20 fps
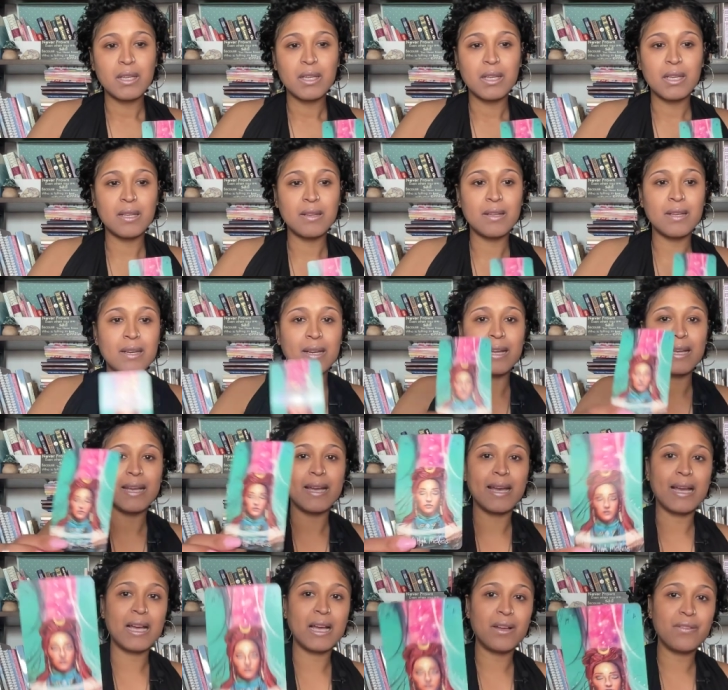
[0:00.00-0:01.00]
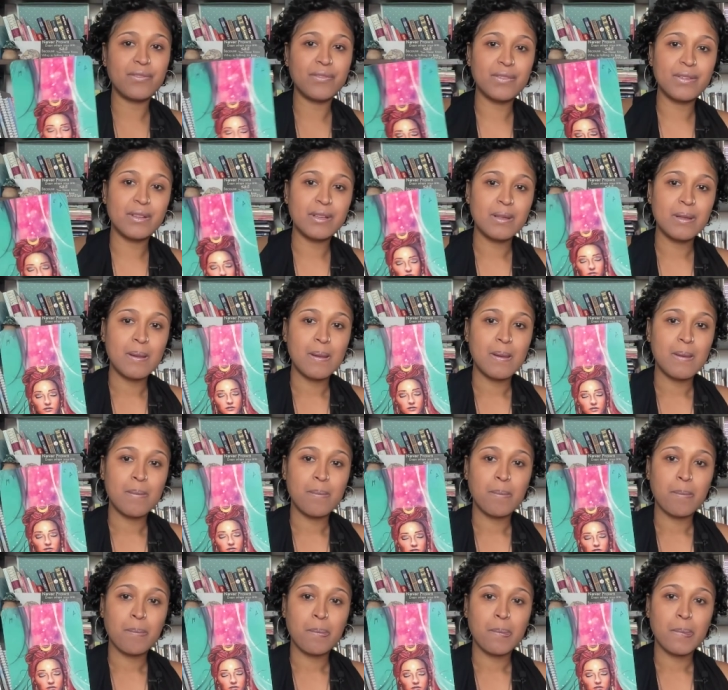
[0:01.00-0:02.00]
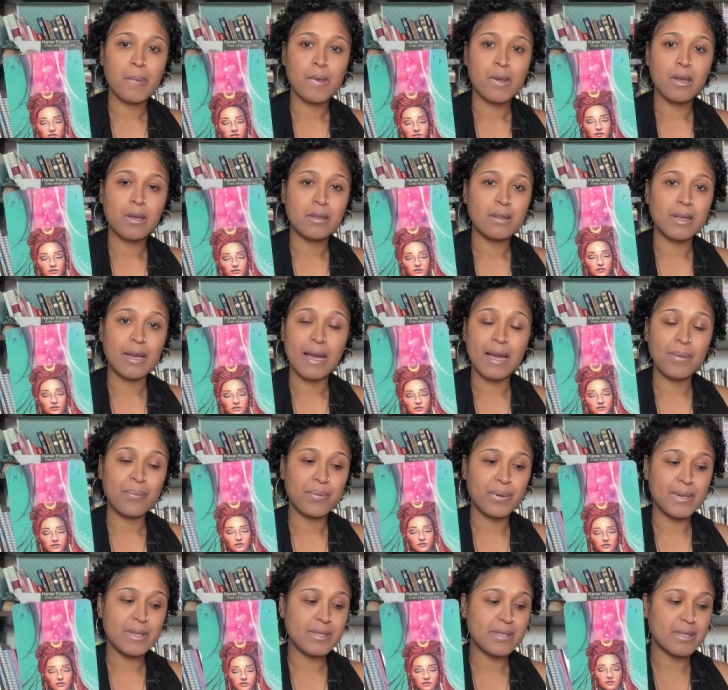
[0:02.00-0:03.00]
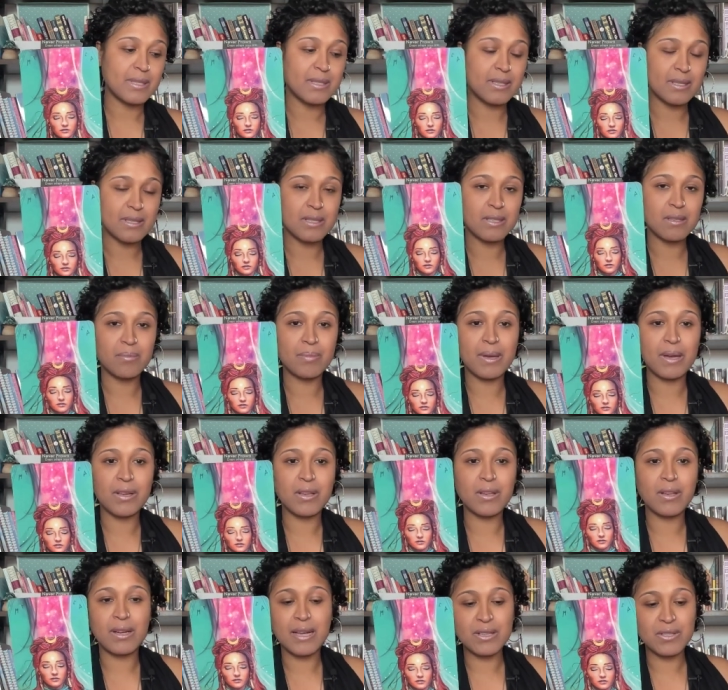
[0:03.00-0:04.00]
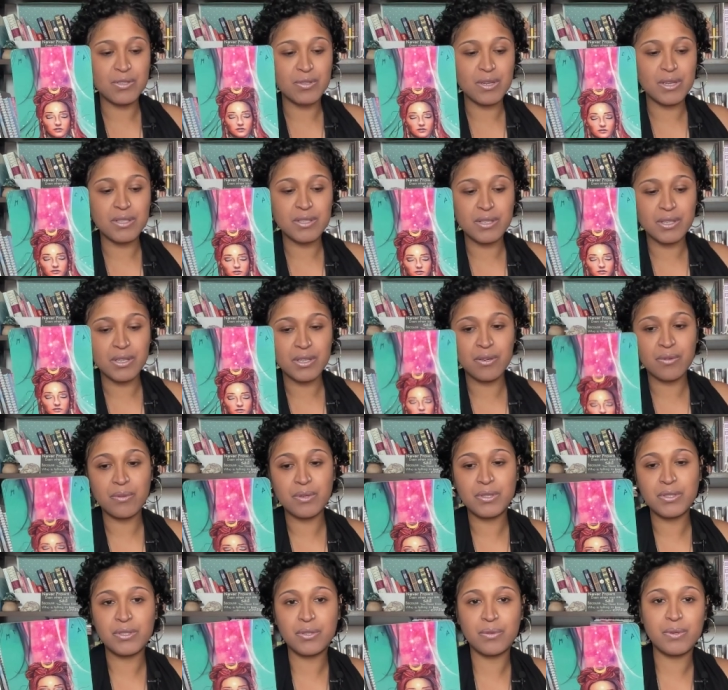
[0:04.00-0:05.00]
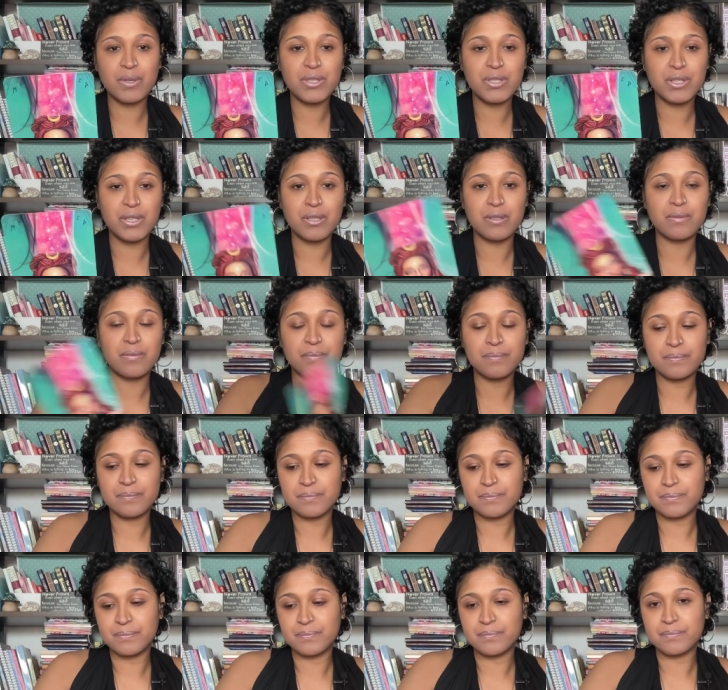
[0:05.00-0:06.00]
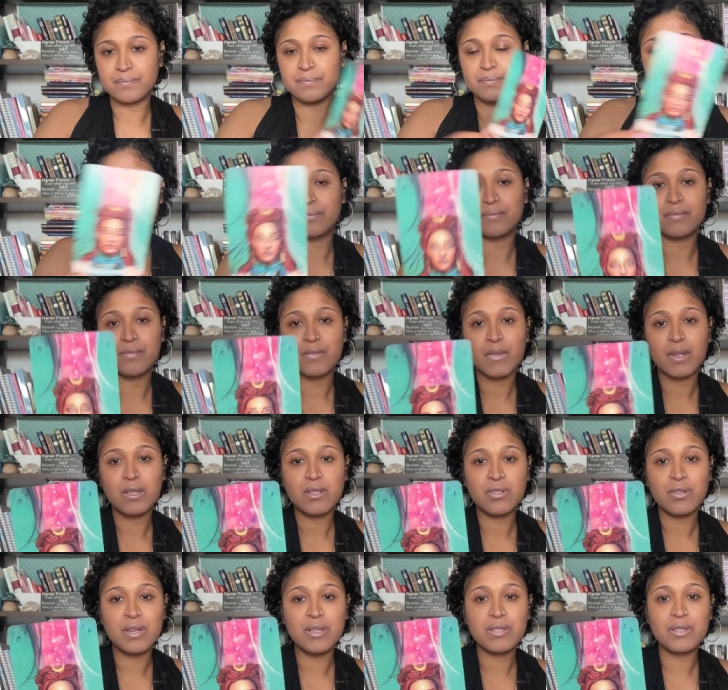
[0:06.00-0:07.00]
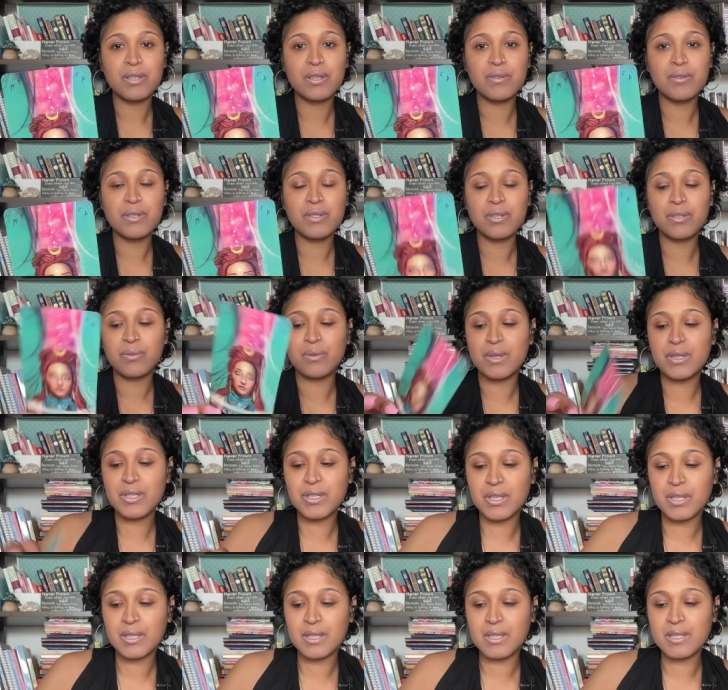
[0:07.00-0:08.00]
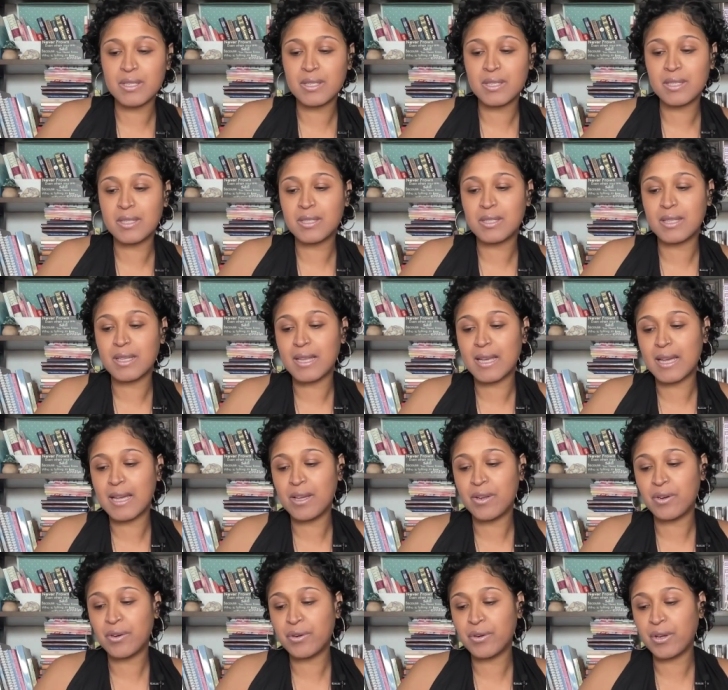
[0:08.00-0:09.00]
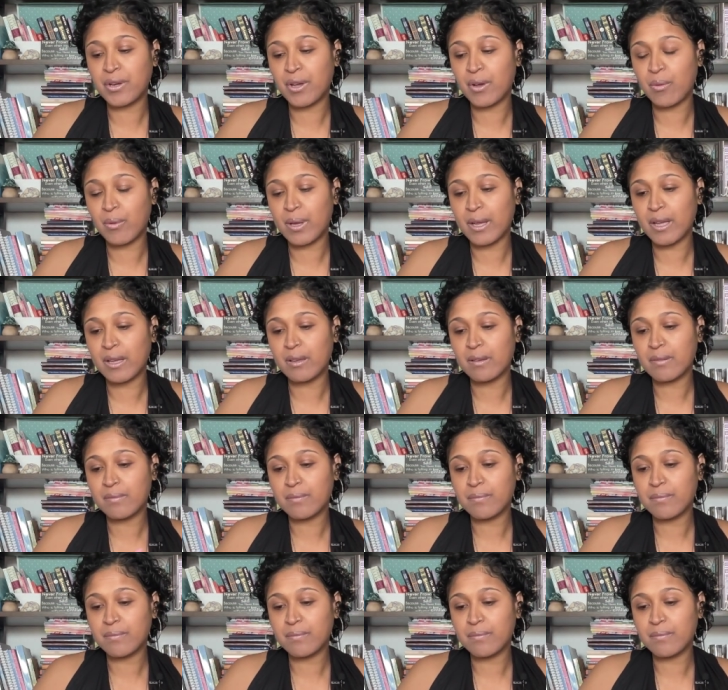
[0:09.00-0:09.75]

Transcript: And then I have the High Priestess. This is about you guys trusting your intuition. Trusting your intuition, listening to that inner knowing.